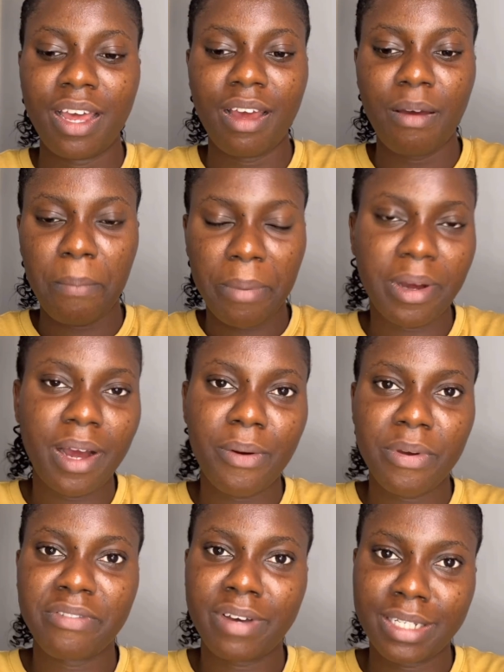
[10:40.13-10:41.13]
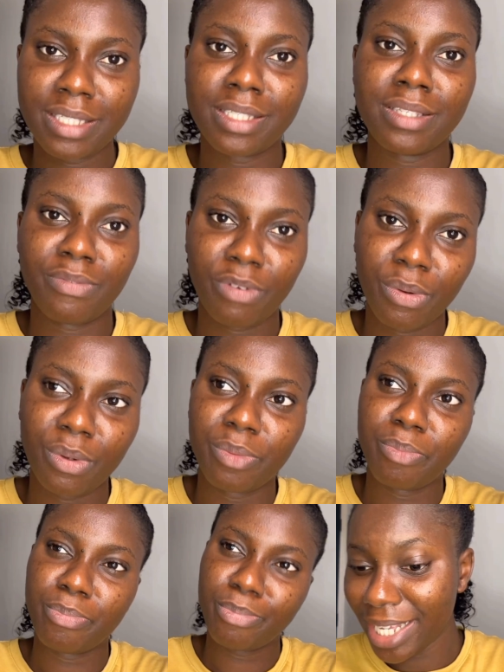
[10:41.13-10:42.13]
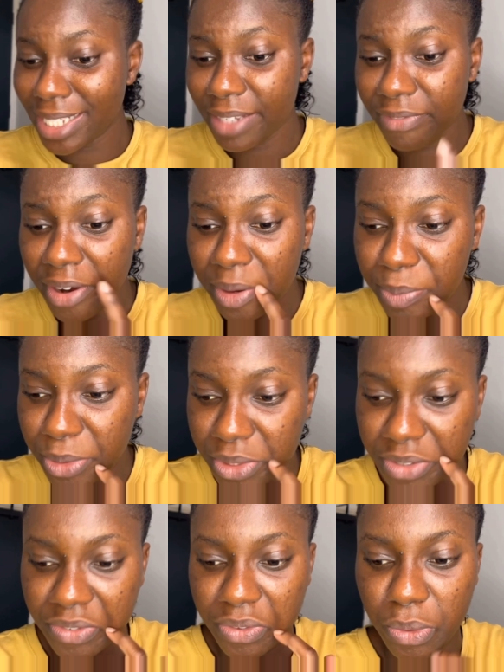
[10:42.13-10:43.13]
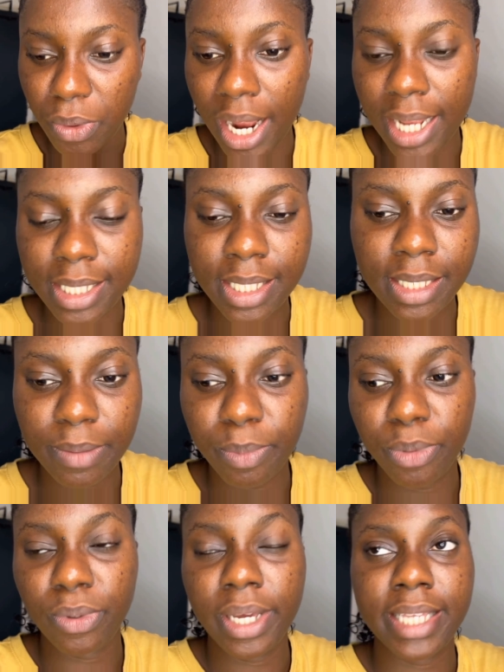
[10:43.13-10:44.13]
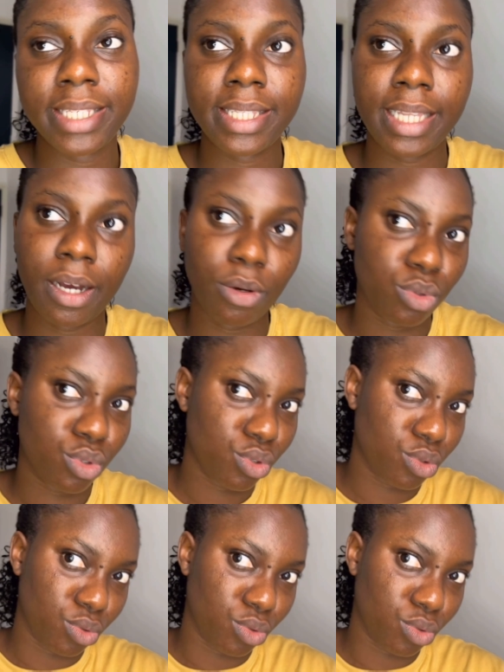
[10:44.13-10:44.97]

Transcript: But however, this is it's a very beautiful and simple hairstyle to